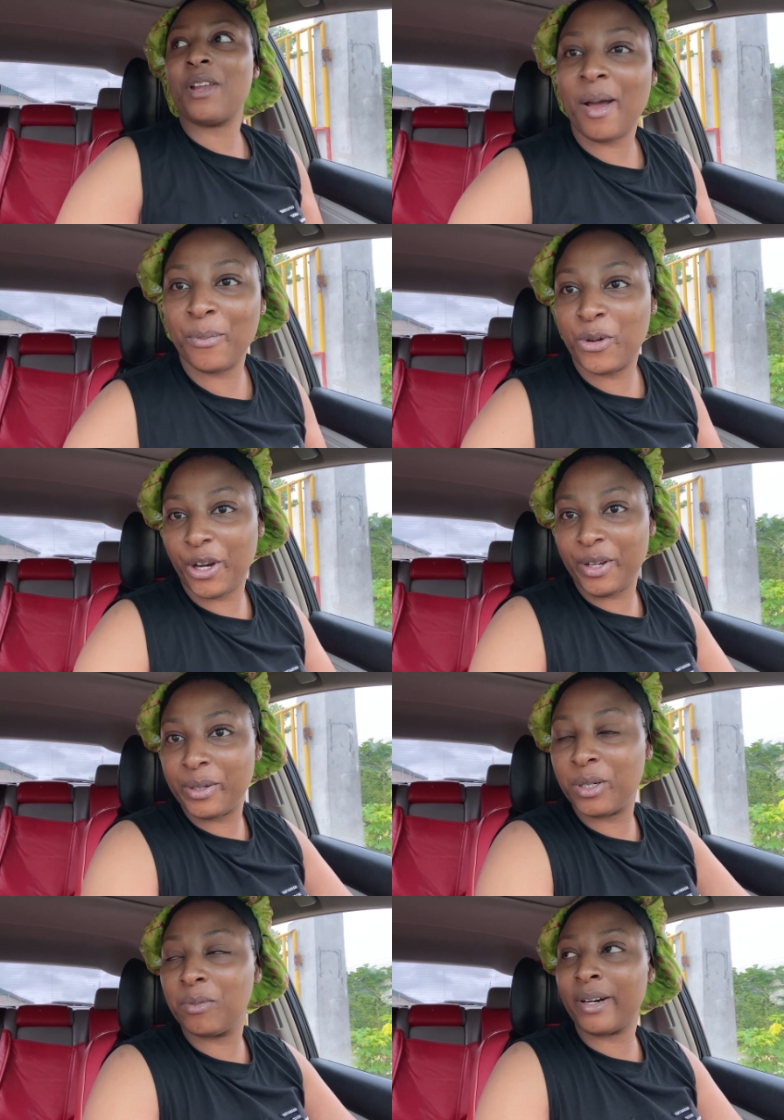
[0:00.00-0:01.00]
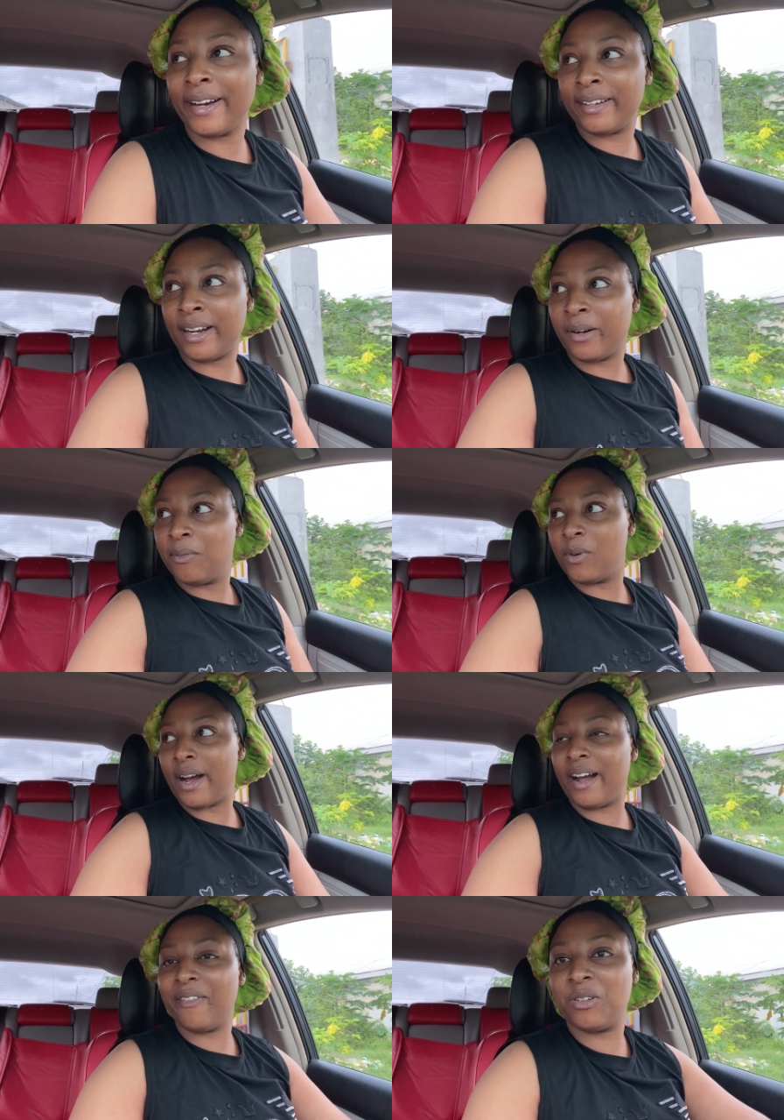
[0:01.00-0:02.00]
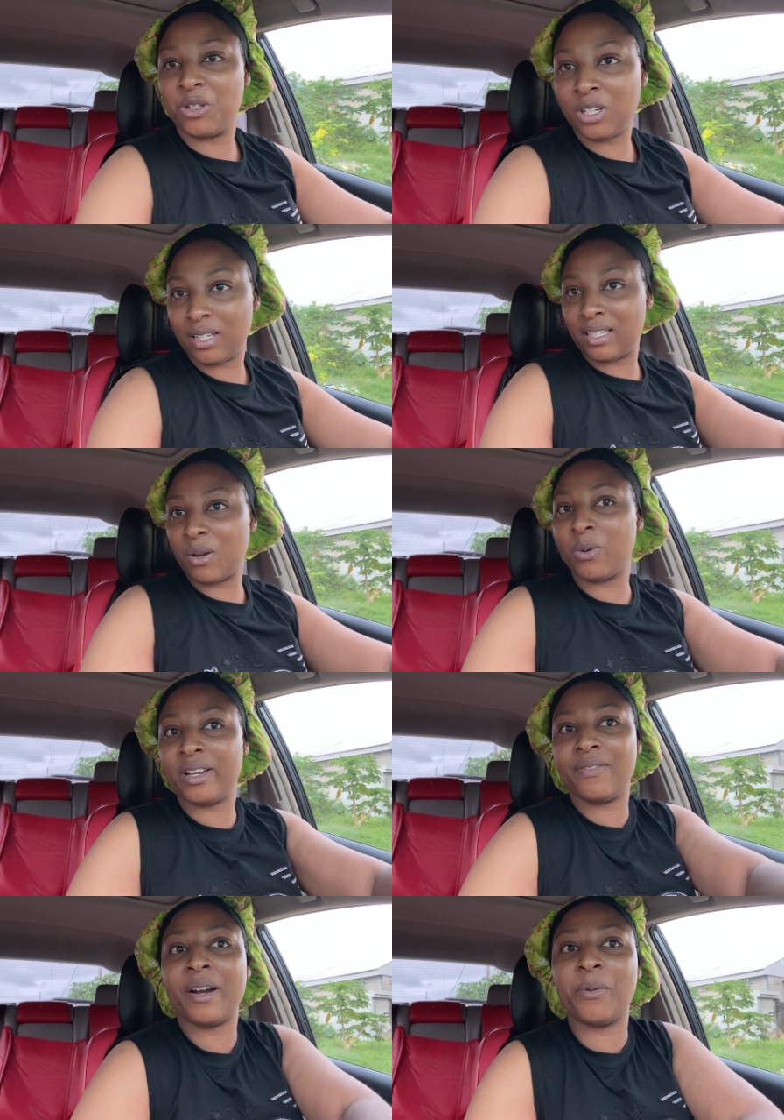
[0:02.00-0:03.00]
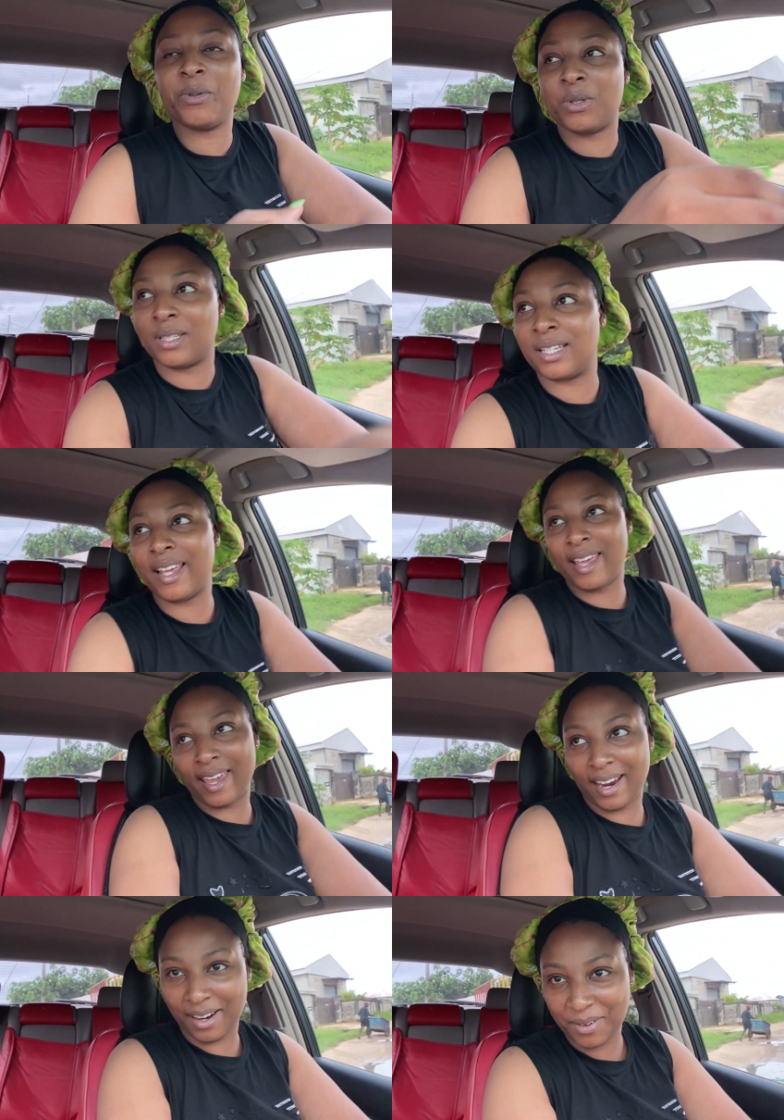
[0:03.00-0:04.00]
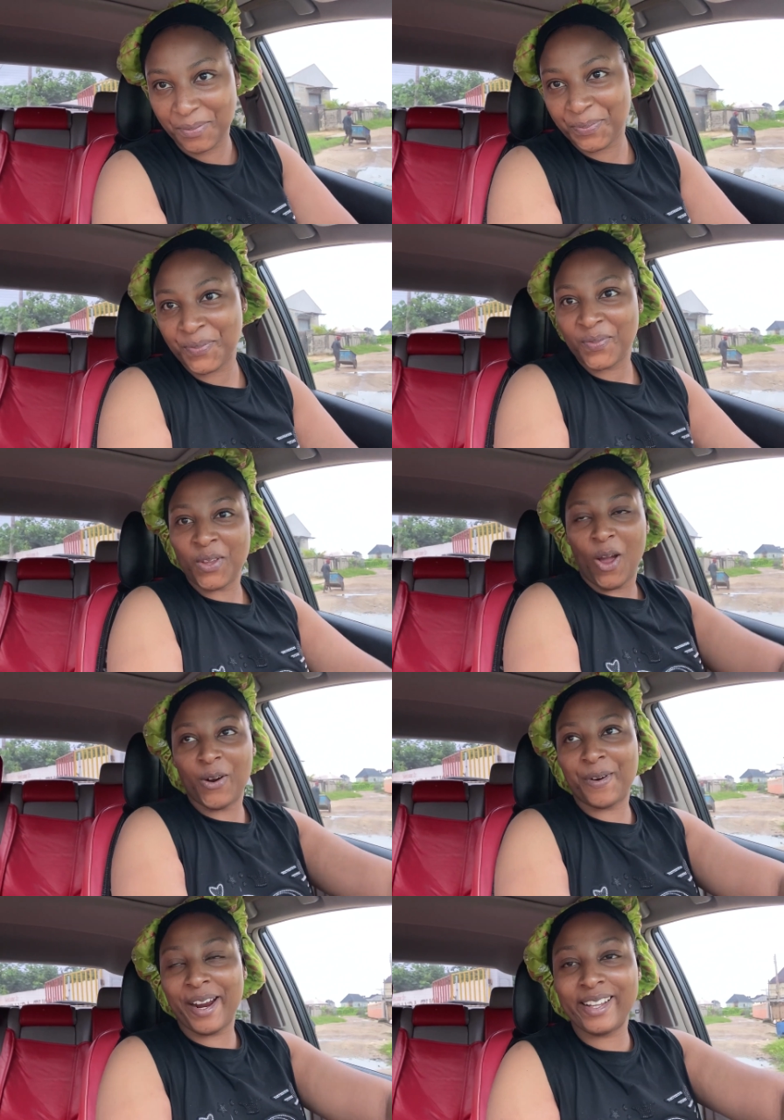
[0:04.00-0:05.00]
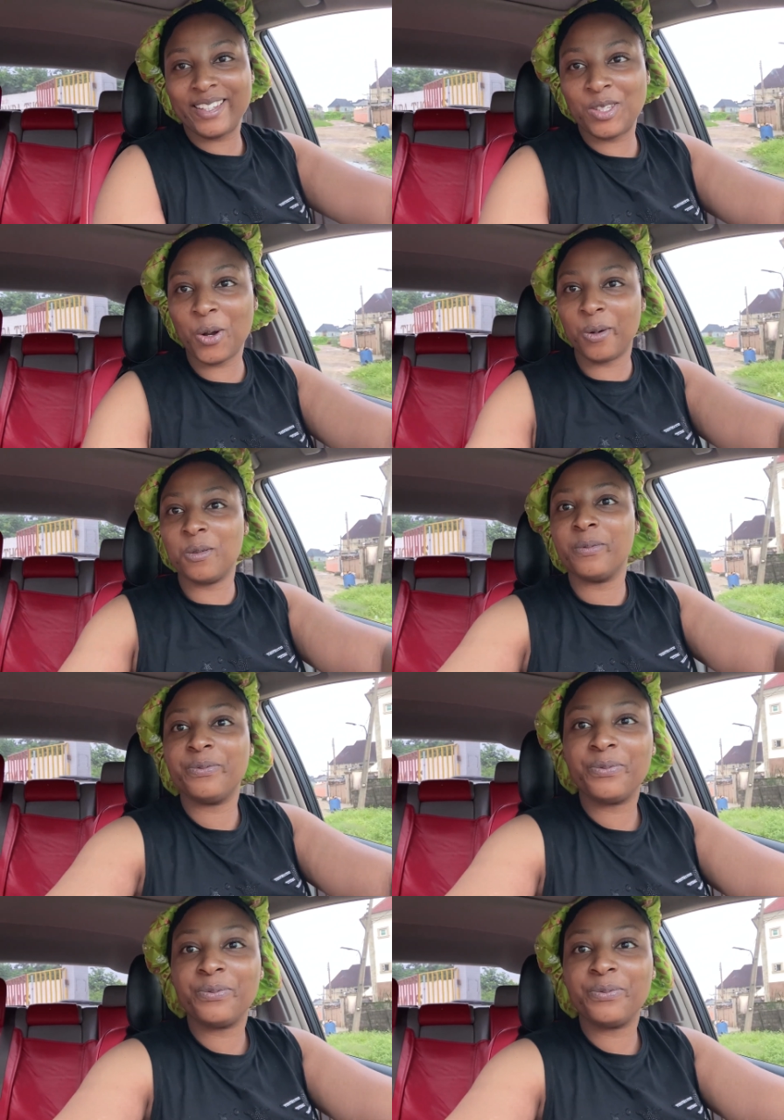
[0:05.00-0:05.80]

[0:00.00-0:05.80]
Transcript: i'm going home right now but i have to just say whatever i want to say here all right so